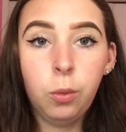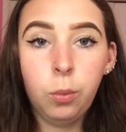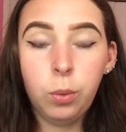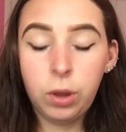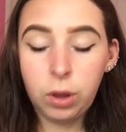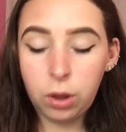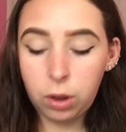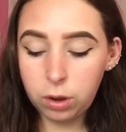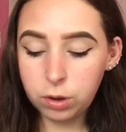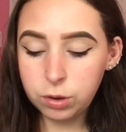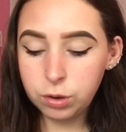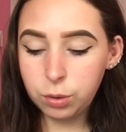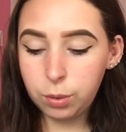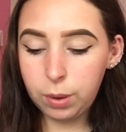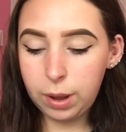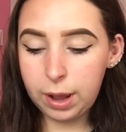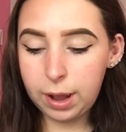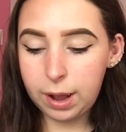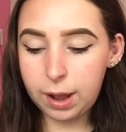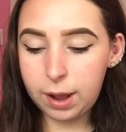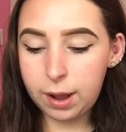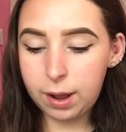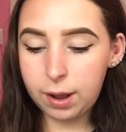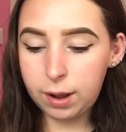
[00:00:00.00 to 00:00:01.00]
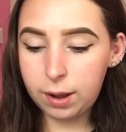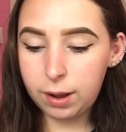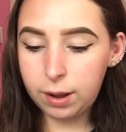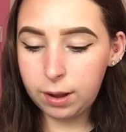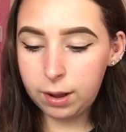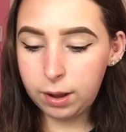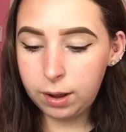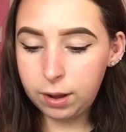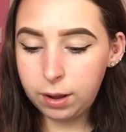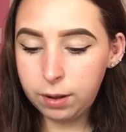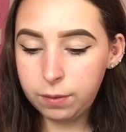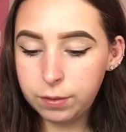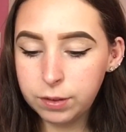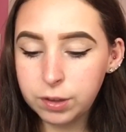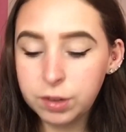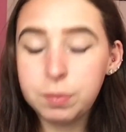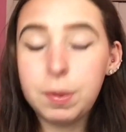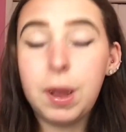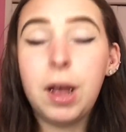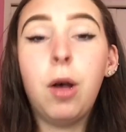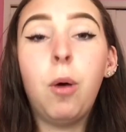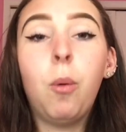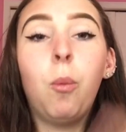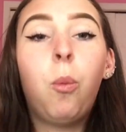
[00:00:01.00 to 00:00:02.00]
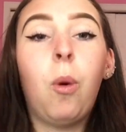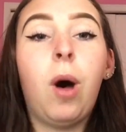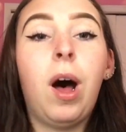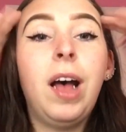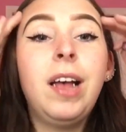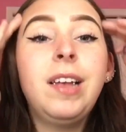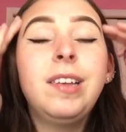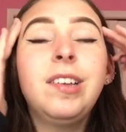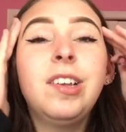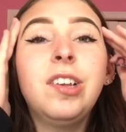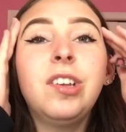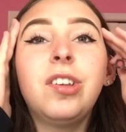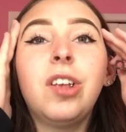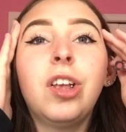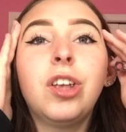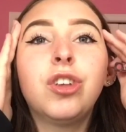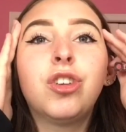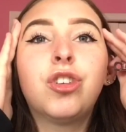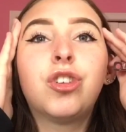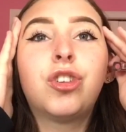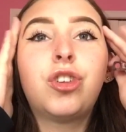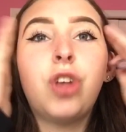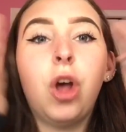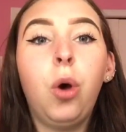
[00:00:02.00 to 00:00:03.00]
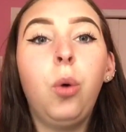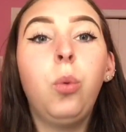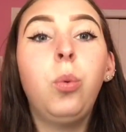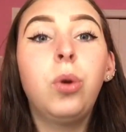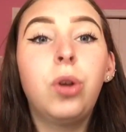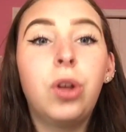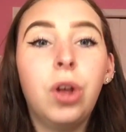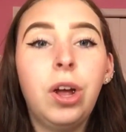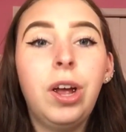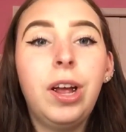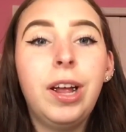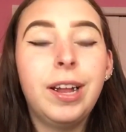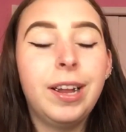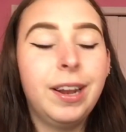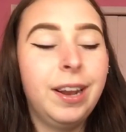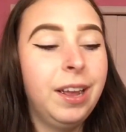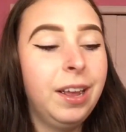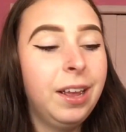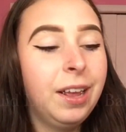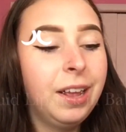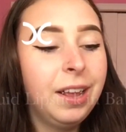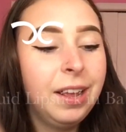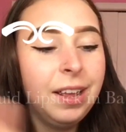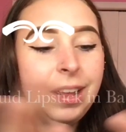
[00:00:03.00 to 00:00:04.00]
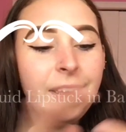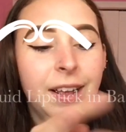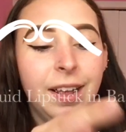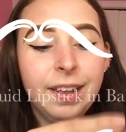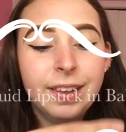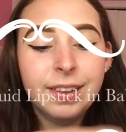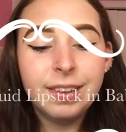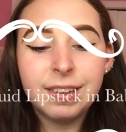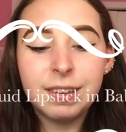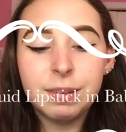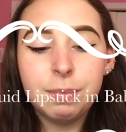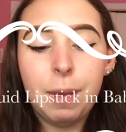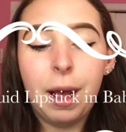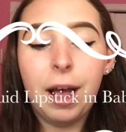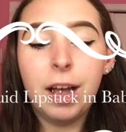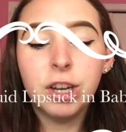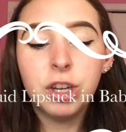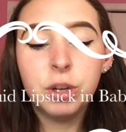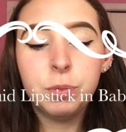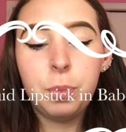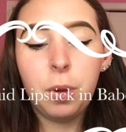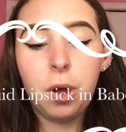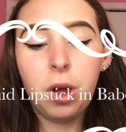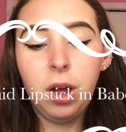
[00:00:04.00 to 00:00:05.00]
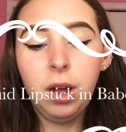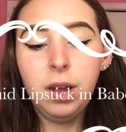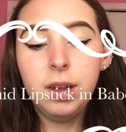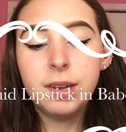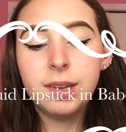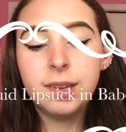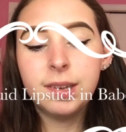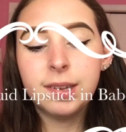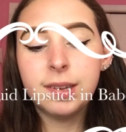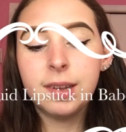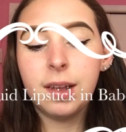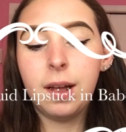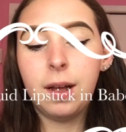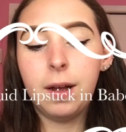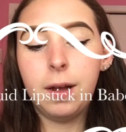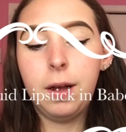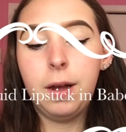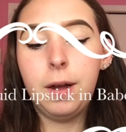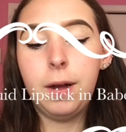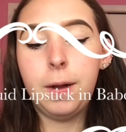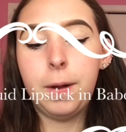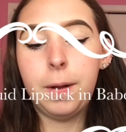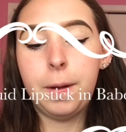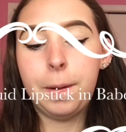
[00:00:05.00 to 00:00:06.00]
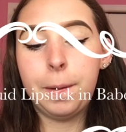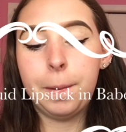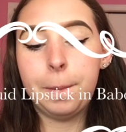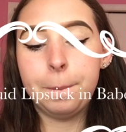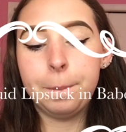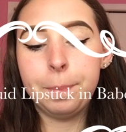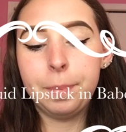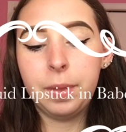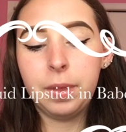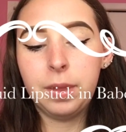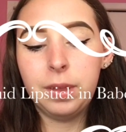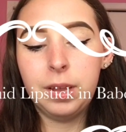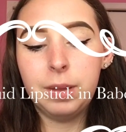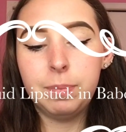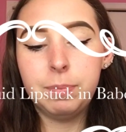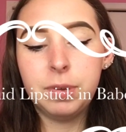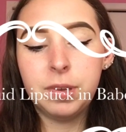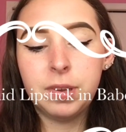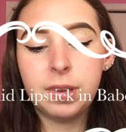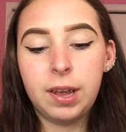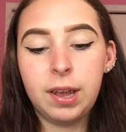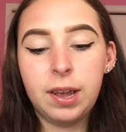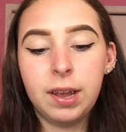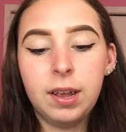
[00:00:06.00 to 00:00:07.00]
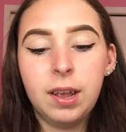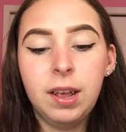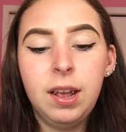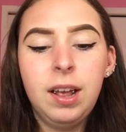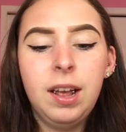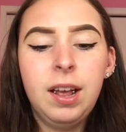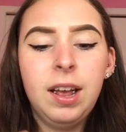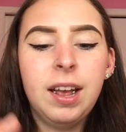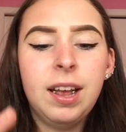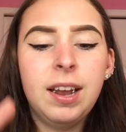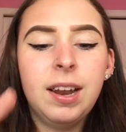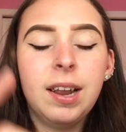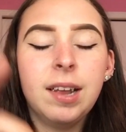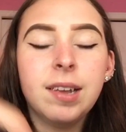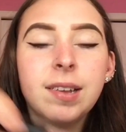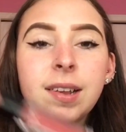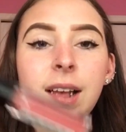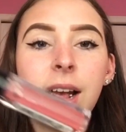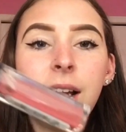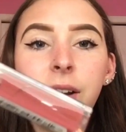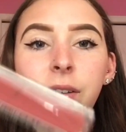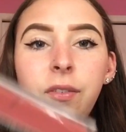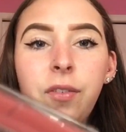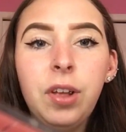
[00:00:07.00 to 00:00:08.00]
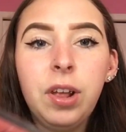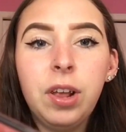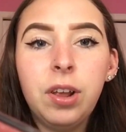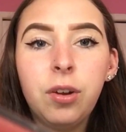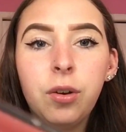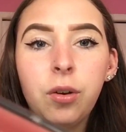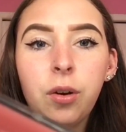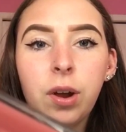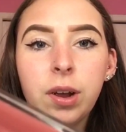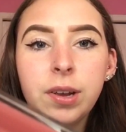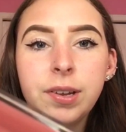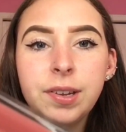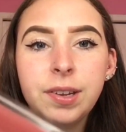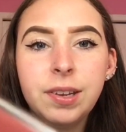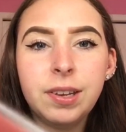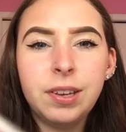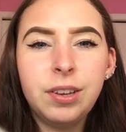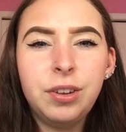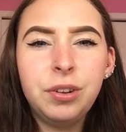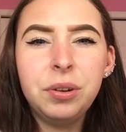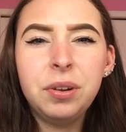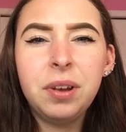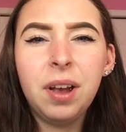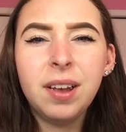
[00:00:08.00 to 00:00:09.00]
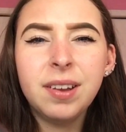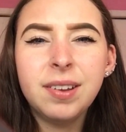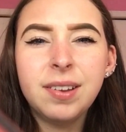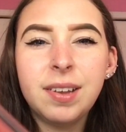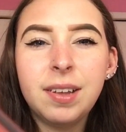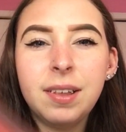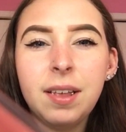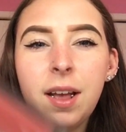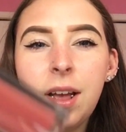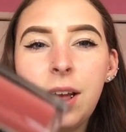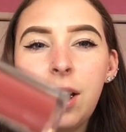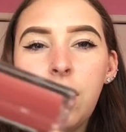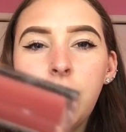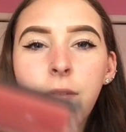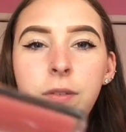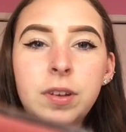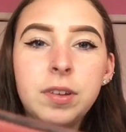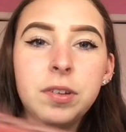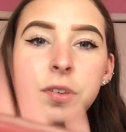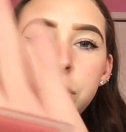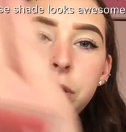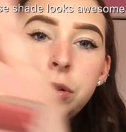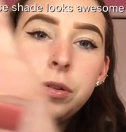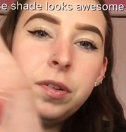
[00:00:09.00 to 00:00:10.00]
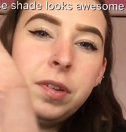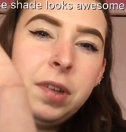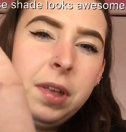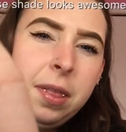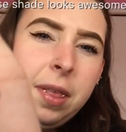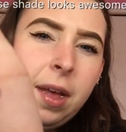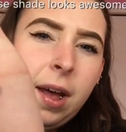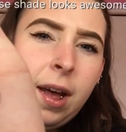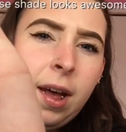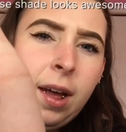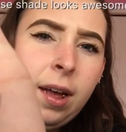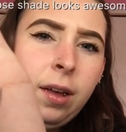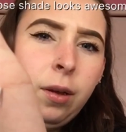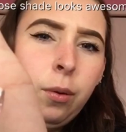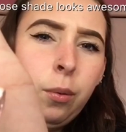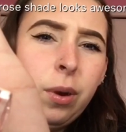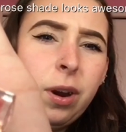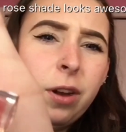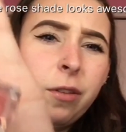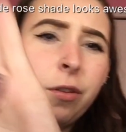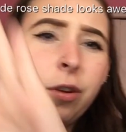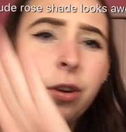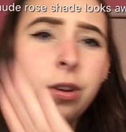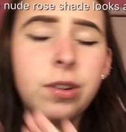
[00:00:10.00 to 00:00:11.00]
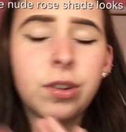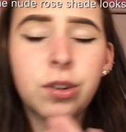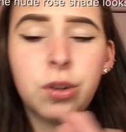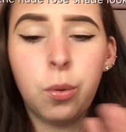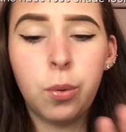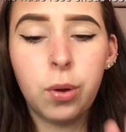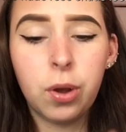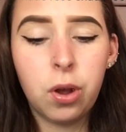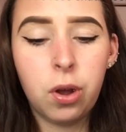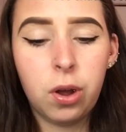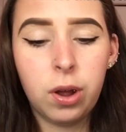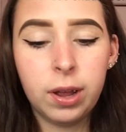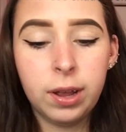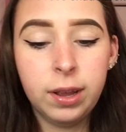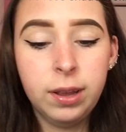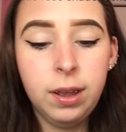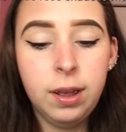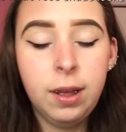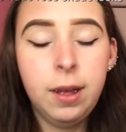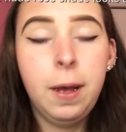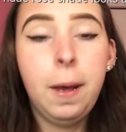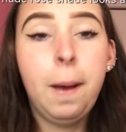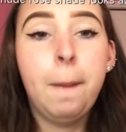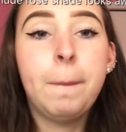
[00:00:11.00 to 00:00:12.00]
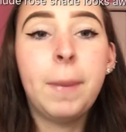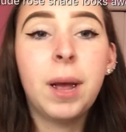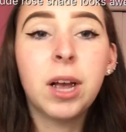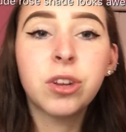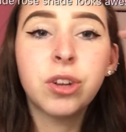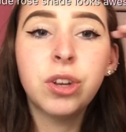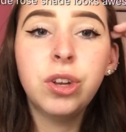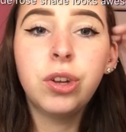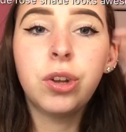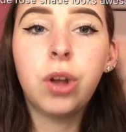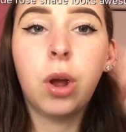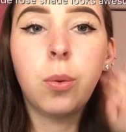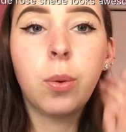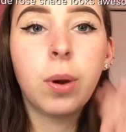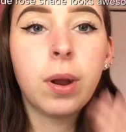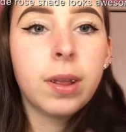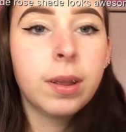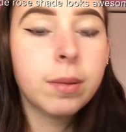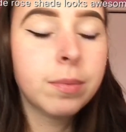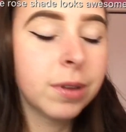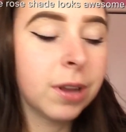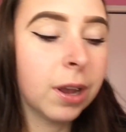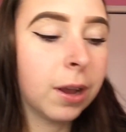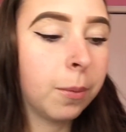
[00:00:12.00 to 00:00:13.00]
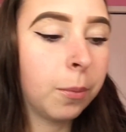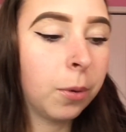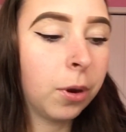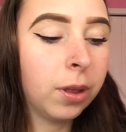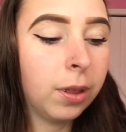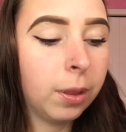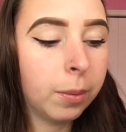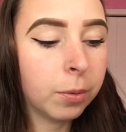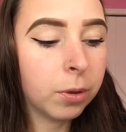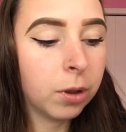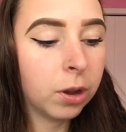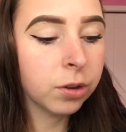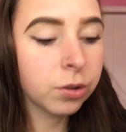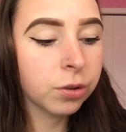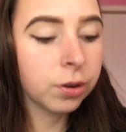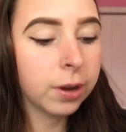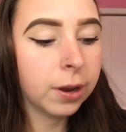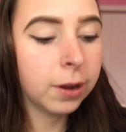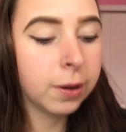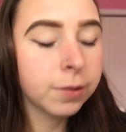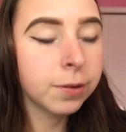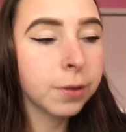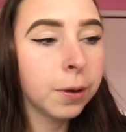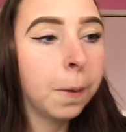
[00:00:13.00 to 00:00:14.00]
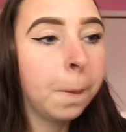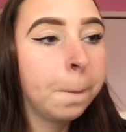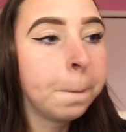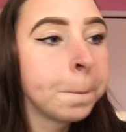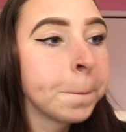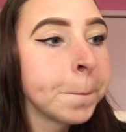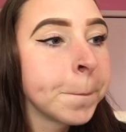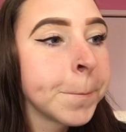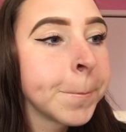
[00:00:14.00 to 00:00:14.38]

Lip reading: They also have why is this so good? Smashbox lipstick. It is kind of like crust. Do you guys see that? Obviously you see that, whatever is going on. I'm actually not wearing lipstick, I'm wearing lip gloss right now, so